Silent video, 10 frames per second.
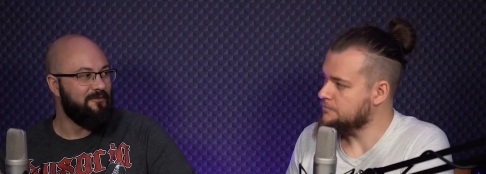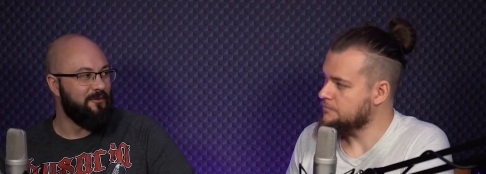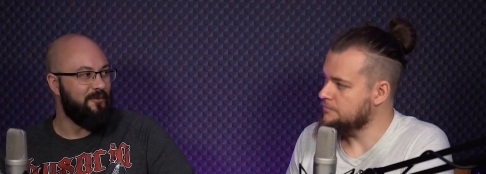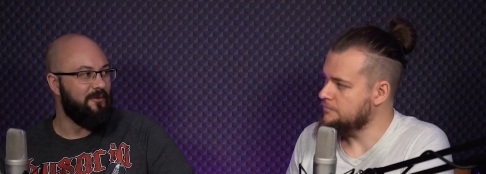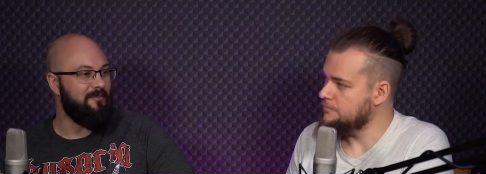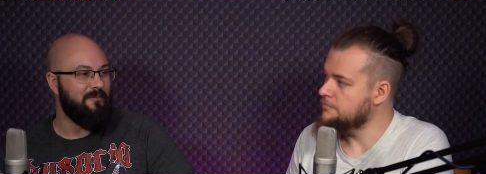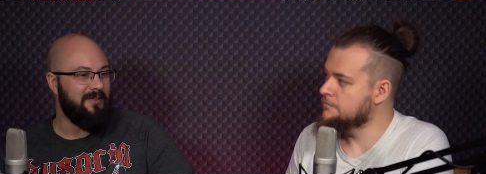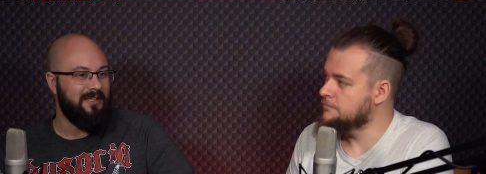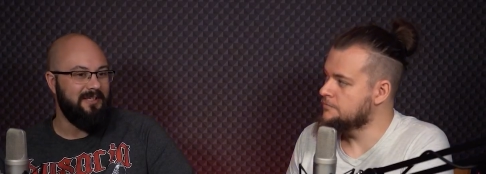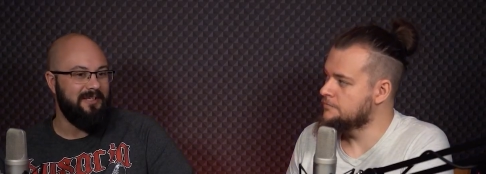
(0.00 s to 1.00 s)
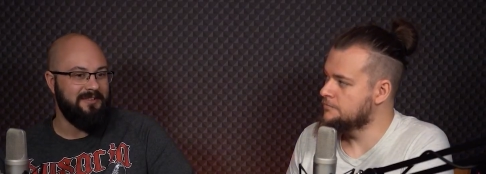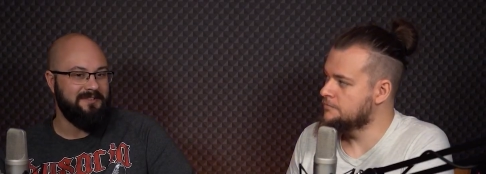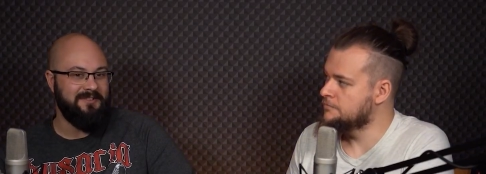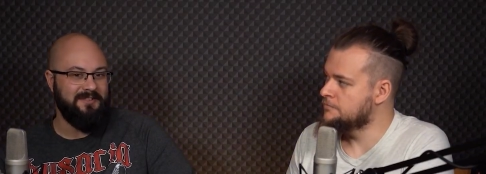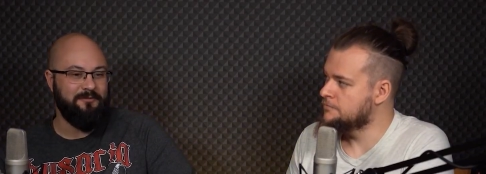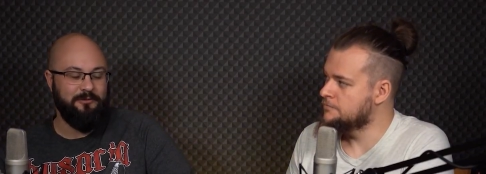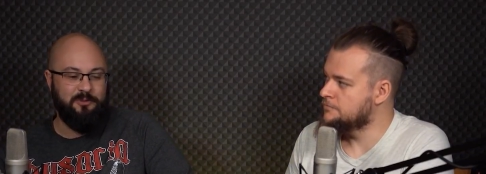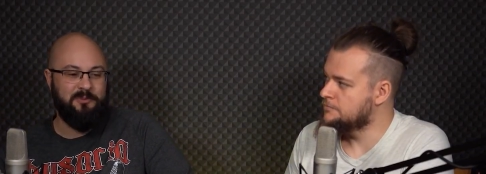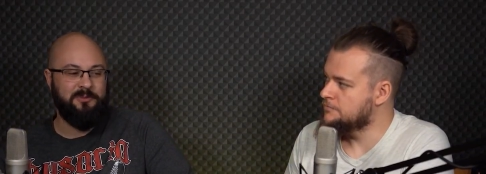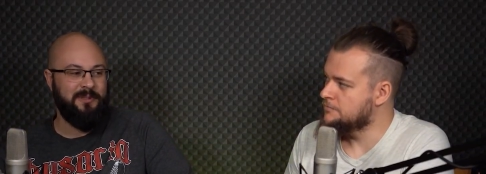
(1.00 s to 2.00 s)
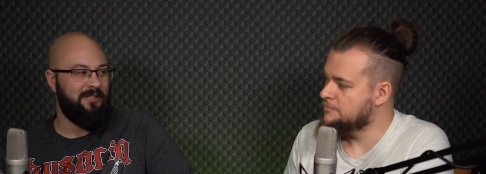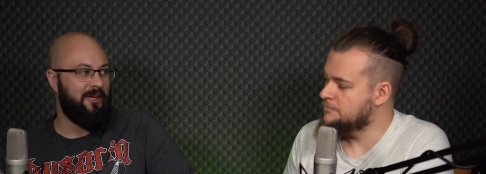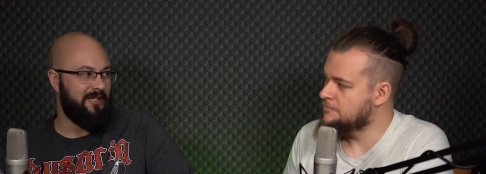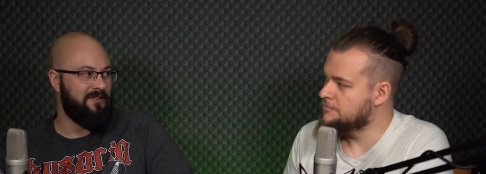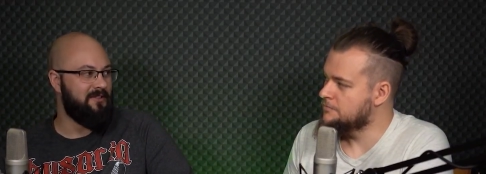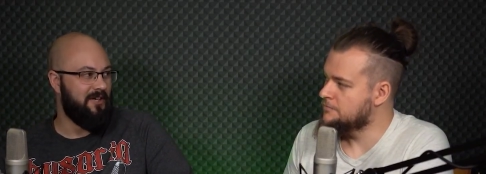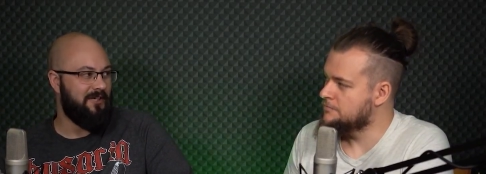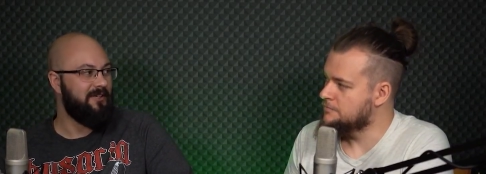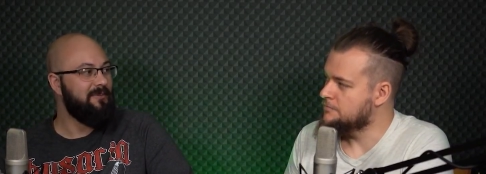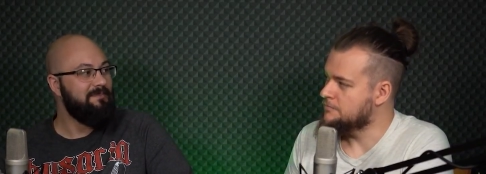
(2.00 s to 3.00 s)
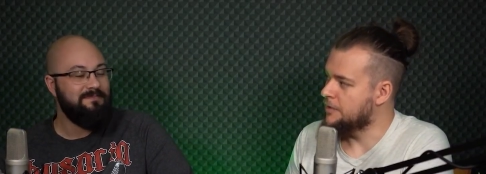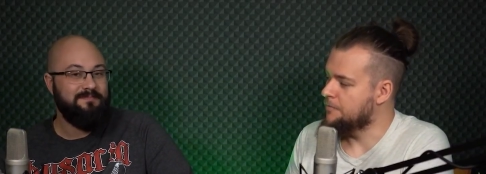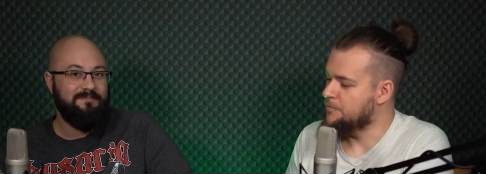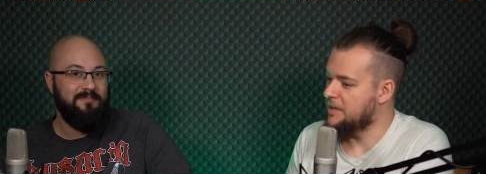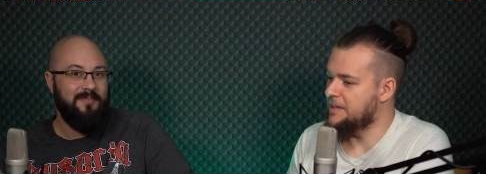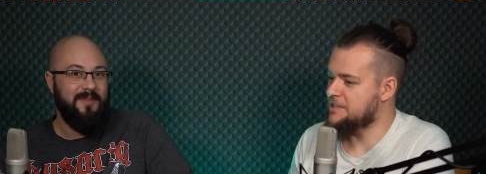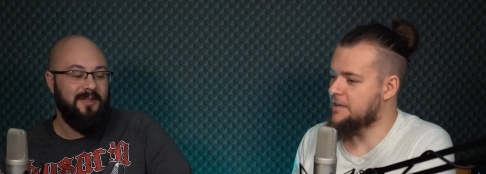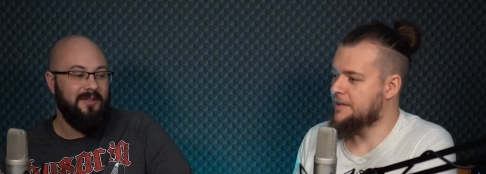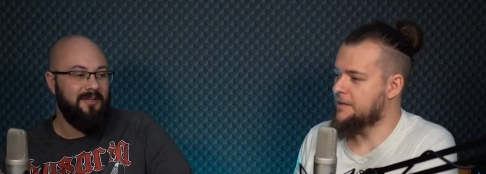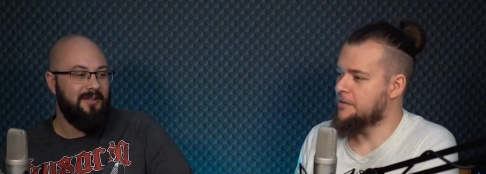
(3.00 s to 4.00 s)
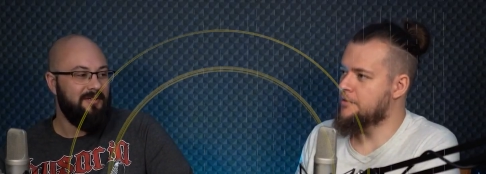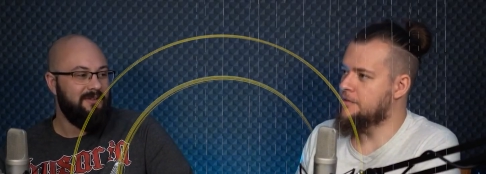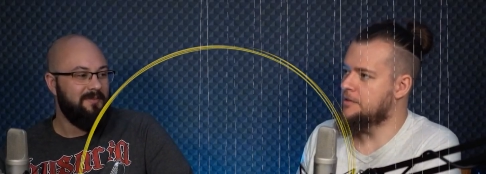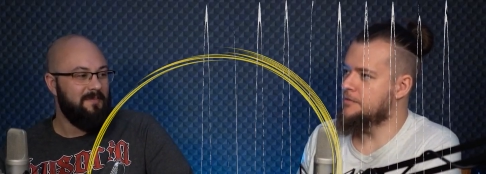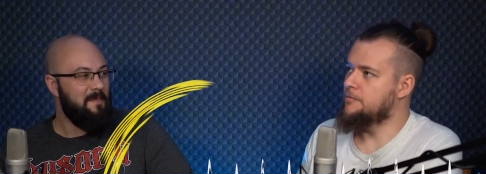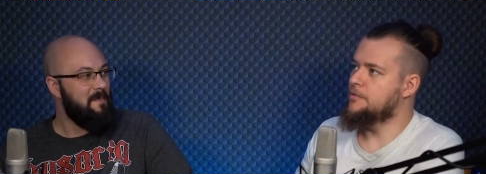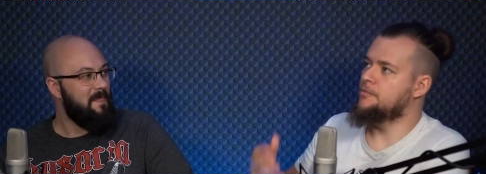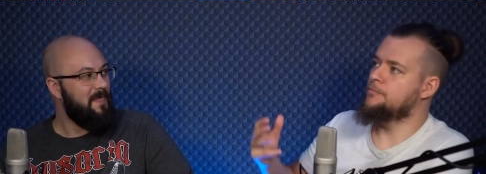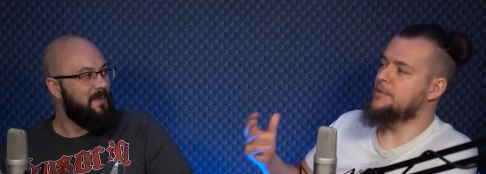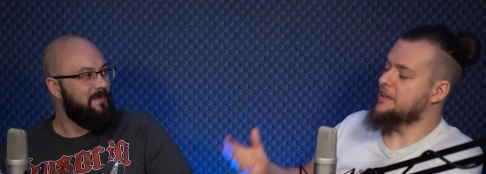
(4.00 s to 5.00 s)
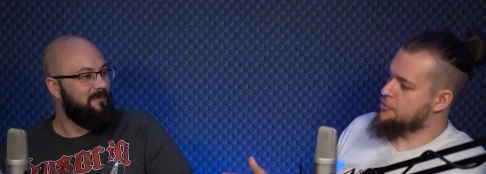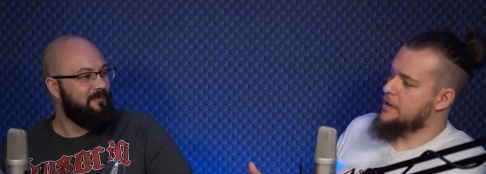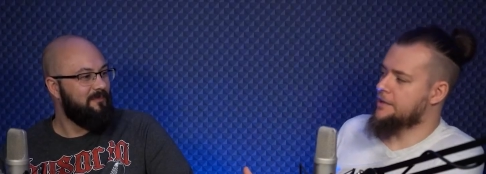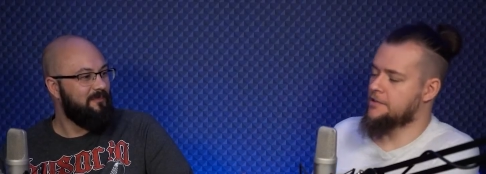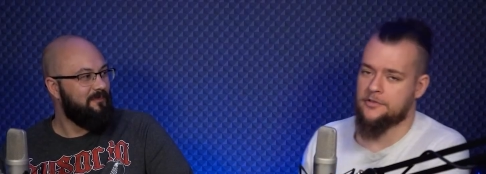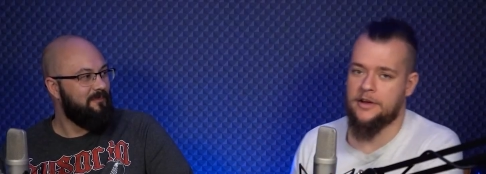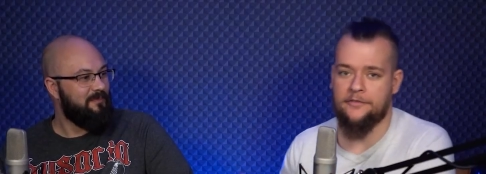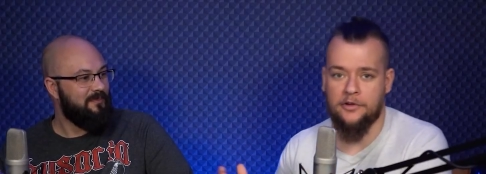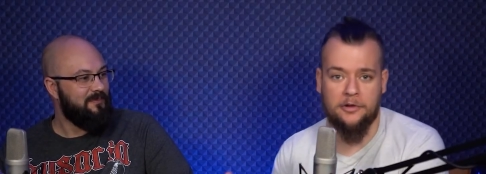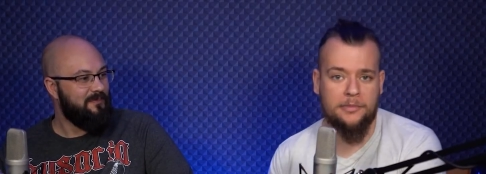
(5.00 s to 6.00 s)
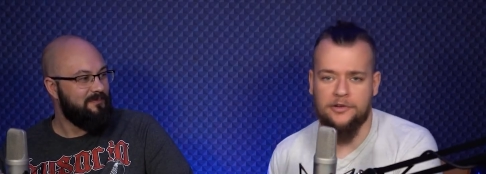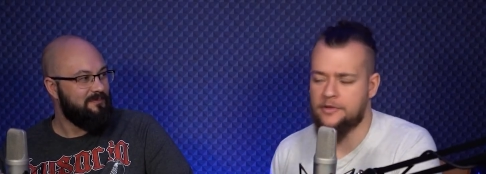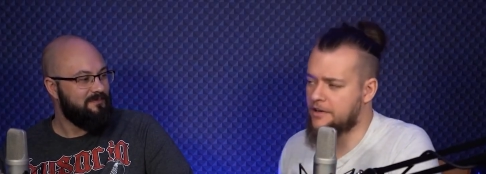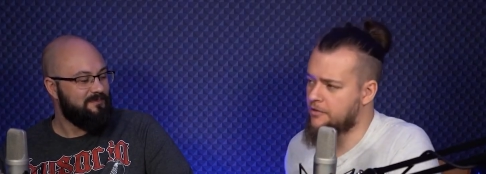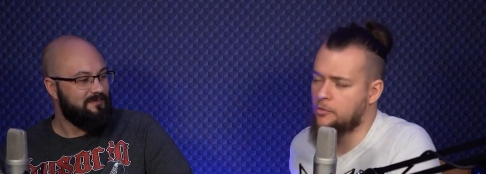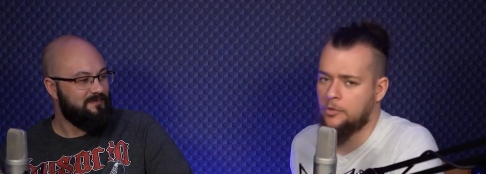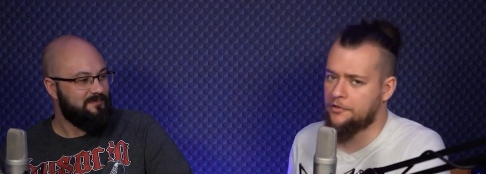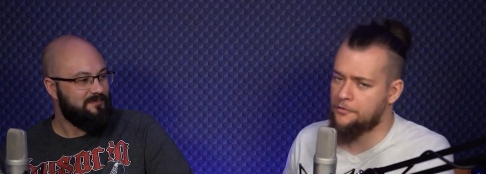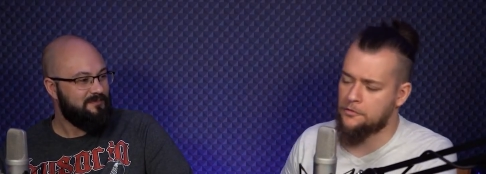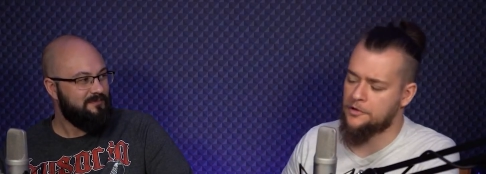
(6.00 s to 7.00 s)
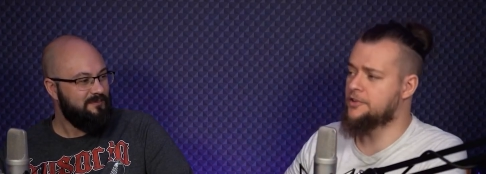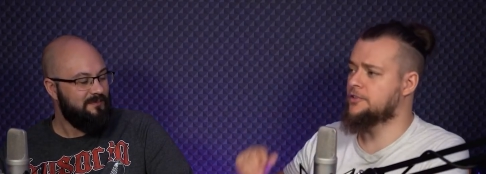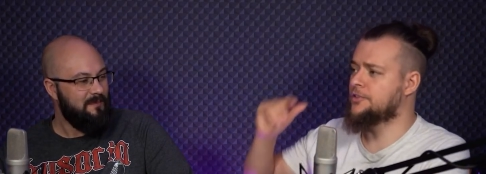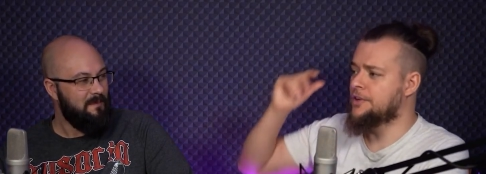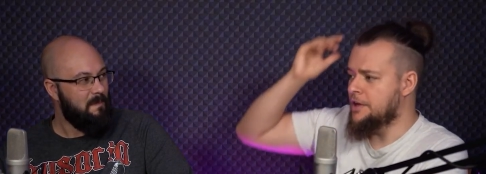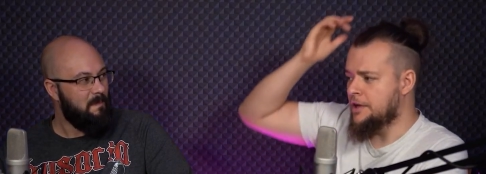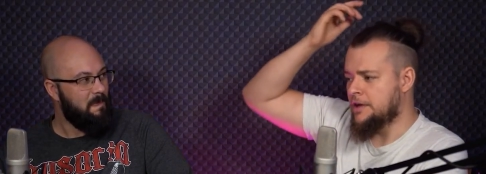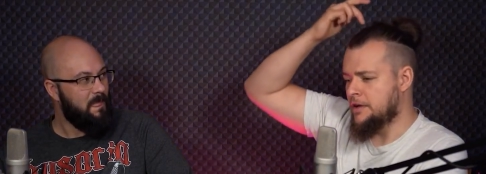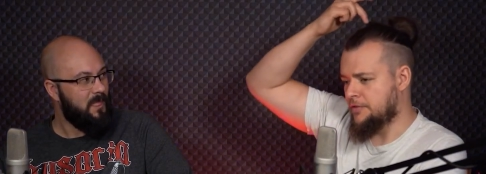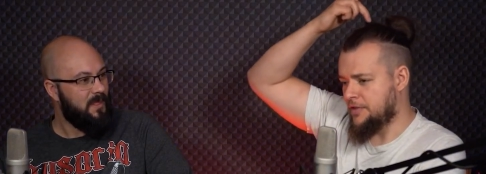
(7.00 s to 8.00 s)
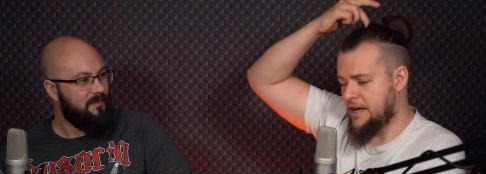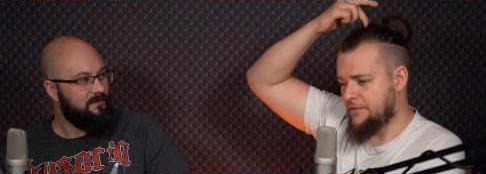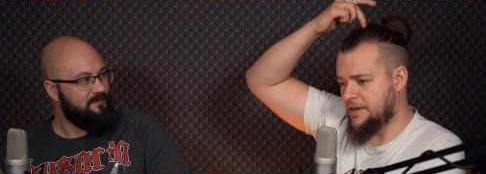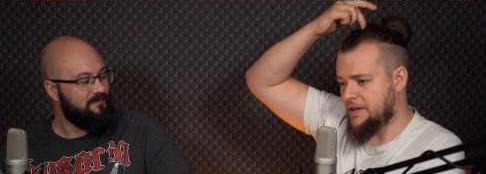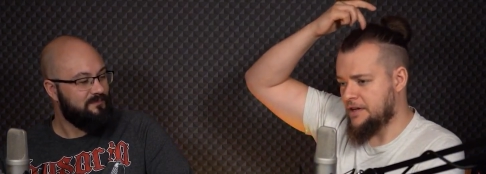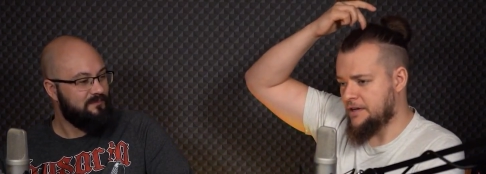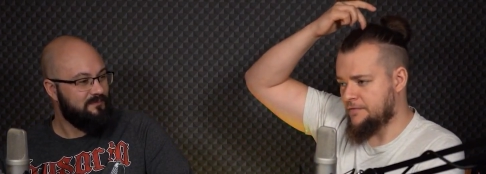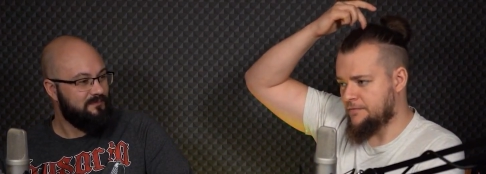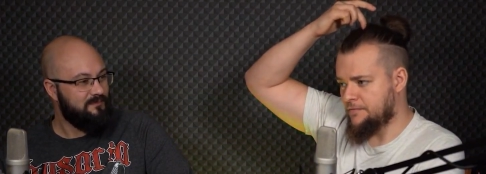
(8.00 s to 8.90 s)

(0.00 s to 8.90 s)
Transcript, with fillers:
Speaker 1: through them is the difference between light and dark. Yeah,
Speaker 2: and it's like bearded dragons, right? I've got a bearded dragon, wonderful creatures. They have a